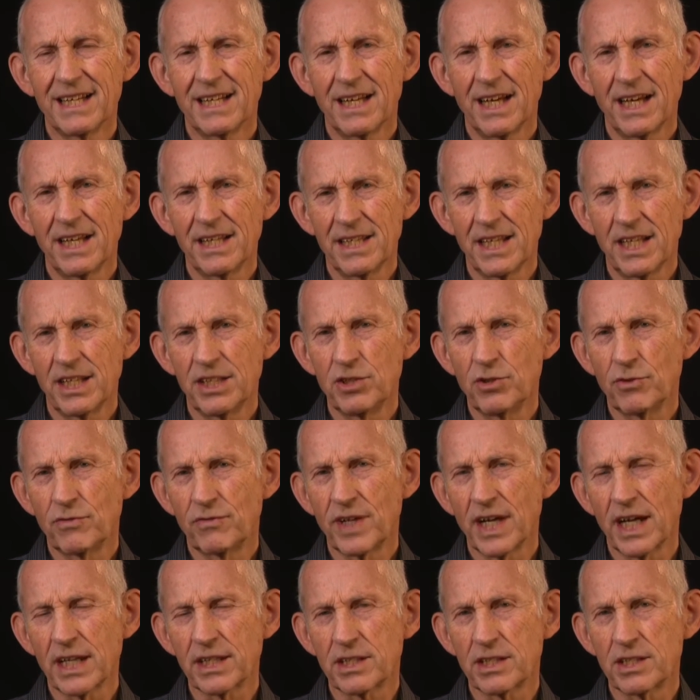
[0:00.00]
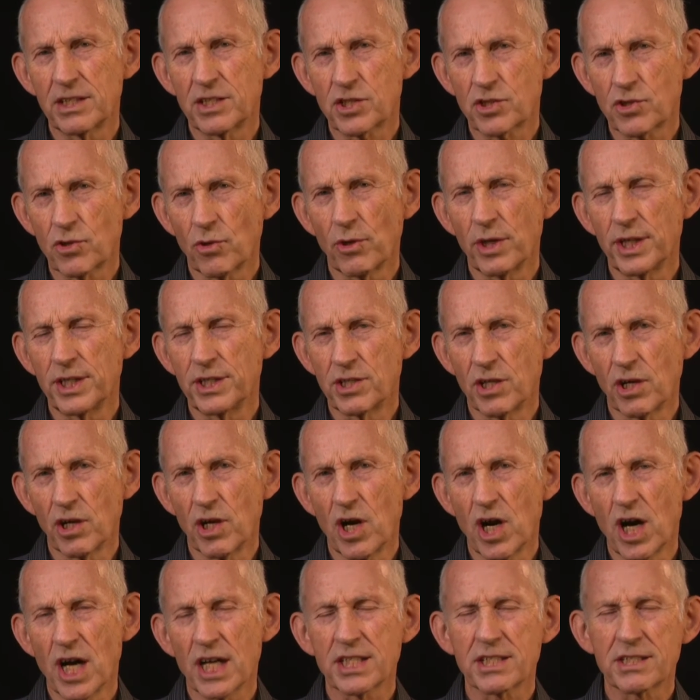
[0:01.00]
And then you've got storage
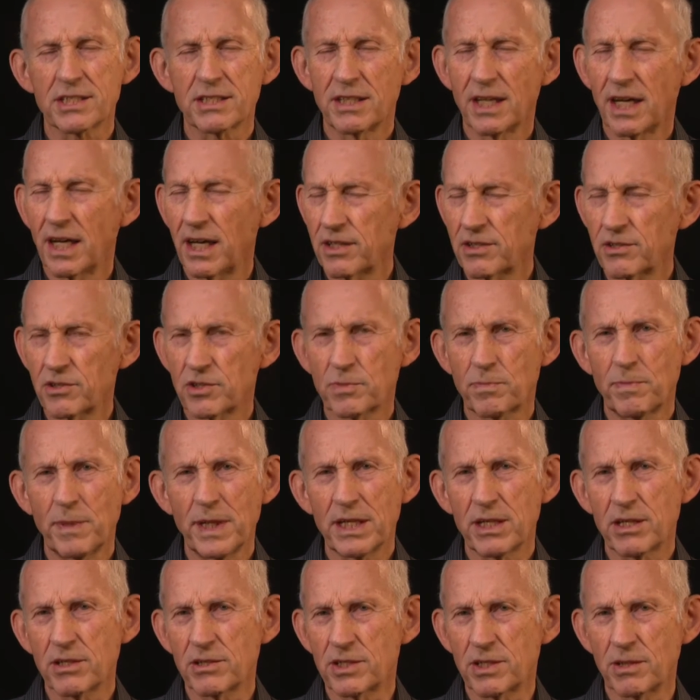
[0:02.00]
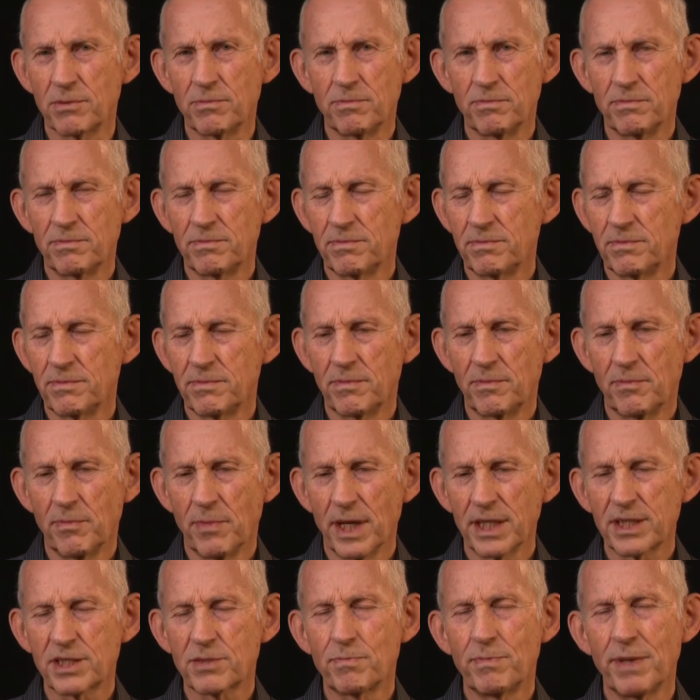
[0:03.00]
loss. Other speakers are
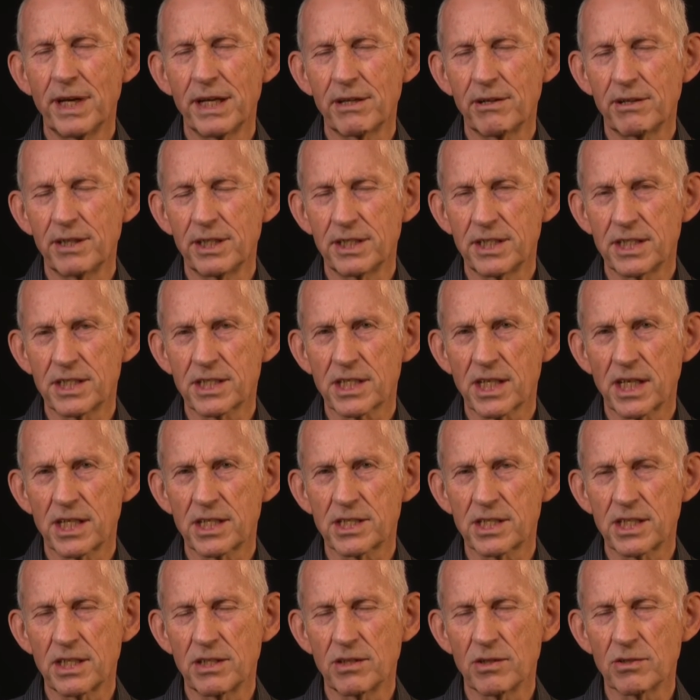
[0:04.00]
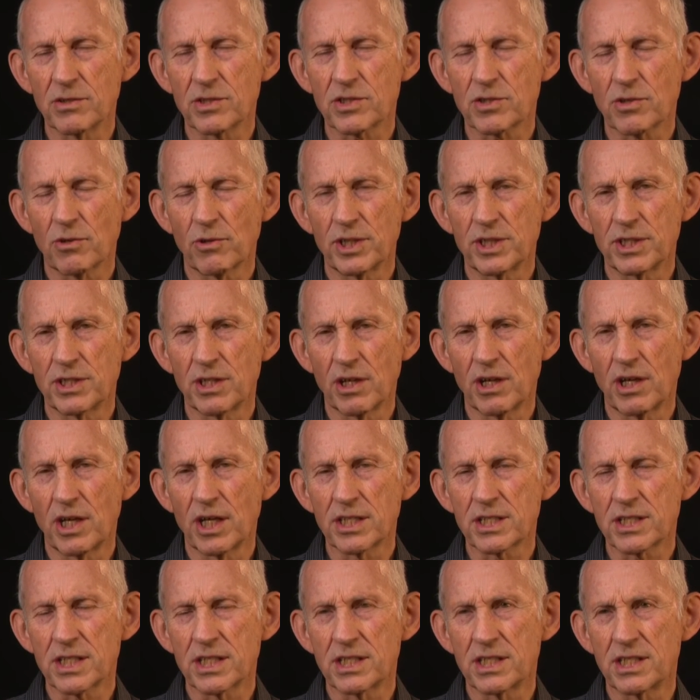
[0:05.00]
much better at discussing those storage
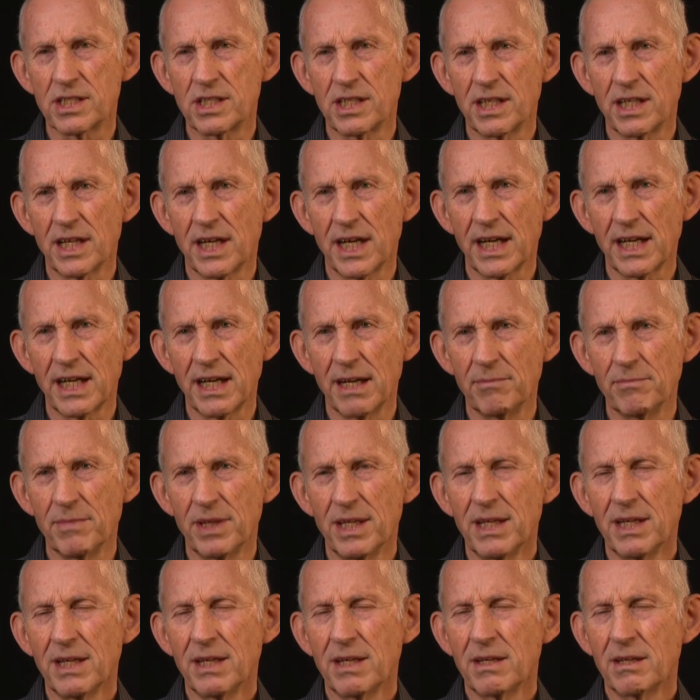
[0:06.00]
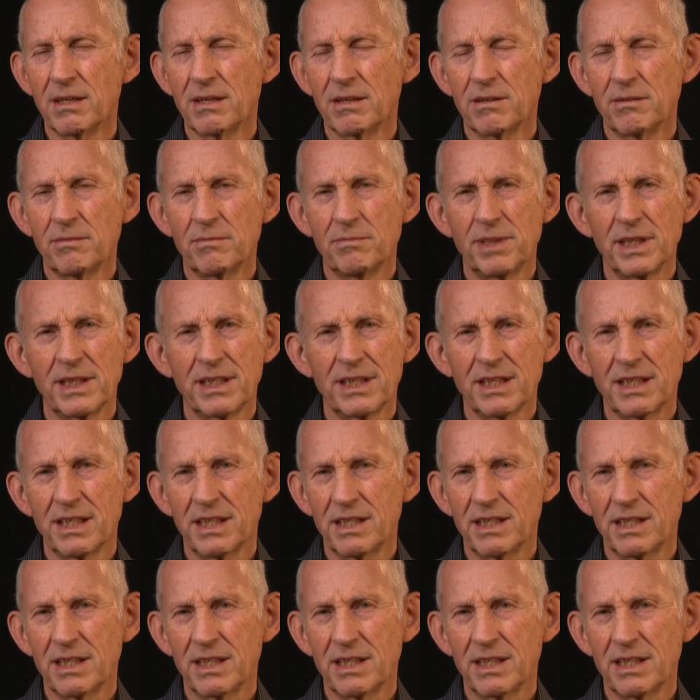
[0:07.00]
losses than I am. But